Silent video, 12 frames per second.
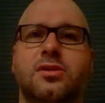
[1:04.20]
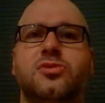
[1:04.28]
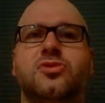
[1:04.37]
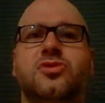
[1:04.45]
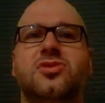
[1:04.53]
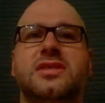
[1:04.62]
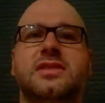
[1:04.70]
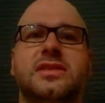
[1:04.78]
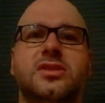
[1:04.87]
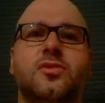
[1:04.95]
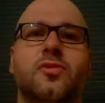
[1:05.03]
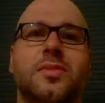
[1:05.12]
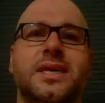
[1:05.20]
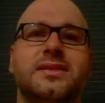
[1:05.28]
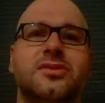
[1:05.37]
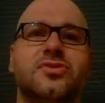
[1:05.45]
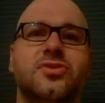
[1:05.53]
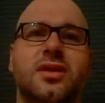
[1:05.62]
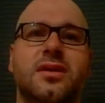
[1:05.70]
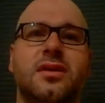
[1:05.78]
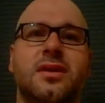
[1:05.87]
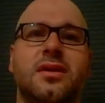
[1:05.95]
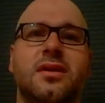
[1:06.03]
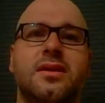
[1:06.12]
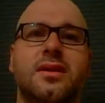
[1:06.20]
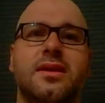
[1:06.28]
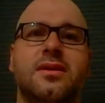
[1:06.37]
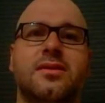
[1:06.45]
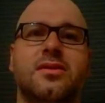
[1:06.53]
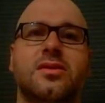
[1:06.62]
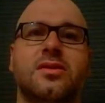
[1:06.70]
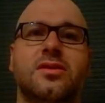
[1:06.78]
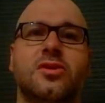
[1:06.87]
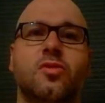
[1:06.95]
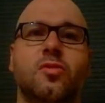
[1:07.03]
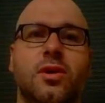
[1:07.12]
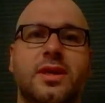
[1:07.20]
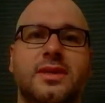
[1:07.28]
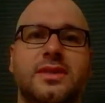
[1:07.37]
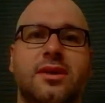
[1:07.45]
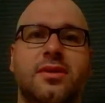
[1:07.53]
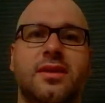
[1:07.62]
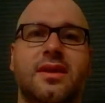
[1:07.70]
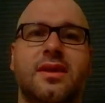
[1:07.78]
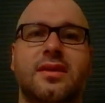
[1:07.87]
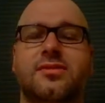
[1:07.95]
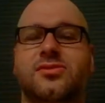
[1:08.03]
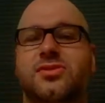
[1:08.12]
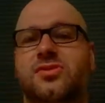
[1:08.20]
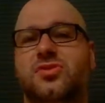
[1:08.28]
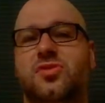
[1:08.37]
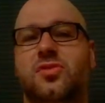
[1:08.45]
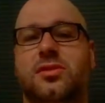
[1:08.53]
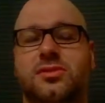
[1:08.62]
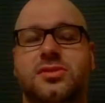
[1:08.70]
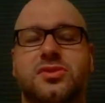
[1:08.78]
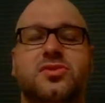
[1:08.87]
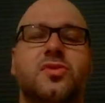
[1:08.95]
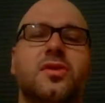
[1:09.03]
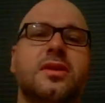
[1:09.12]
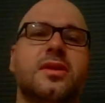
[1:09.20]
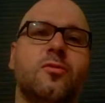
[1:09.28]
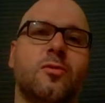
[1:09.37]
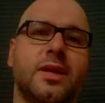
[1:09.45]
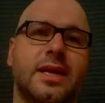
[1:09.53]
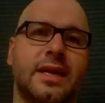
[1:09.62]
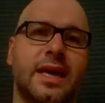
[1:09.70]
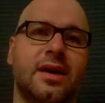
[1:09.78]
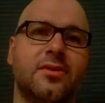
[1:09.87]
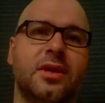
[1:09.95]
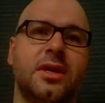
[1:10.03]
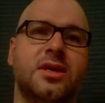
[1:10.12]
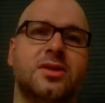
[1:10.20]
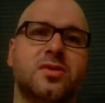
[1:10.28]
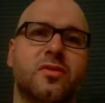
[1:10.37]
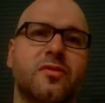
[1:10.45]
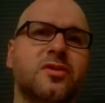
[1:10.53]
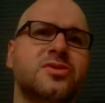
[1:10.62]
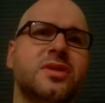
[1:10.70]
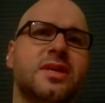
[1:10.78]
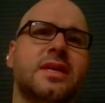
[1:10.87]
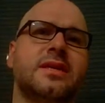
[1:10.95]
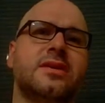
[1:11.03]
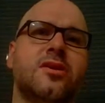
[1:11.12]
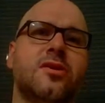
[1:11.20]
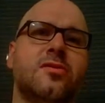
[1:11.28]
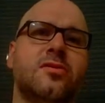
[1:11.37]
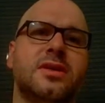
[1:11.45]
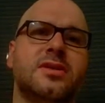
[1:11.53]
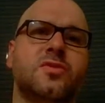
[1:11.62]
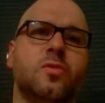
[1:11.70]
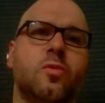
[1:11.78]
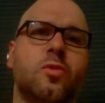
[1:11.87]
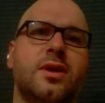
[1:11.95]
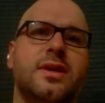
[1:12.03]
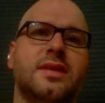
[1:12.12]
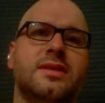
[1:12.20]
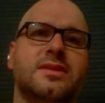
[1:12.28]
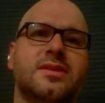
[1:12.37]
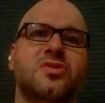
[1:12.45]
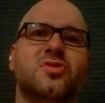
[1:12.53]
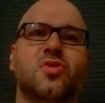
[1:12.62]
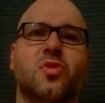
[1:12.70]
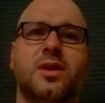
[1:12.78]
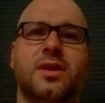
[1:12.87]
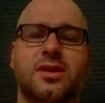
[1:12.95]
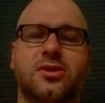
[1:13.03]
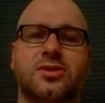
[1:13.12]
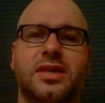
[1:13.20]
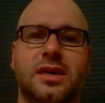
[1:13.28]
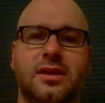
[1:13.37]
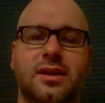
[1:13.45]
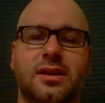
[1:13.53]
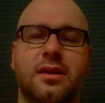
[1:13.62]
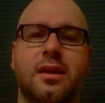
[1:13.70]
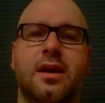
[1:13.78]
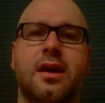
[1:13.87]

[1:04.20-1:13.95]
and there's just a central message that you want to tell. Then there's a story that you want to get out. So the first thing you need to know is, what is this story that you're telling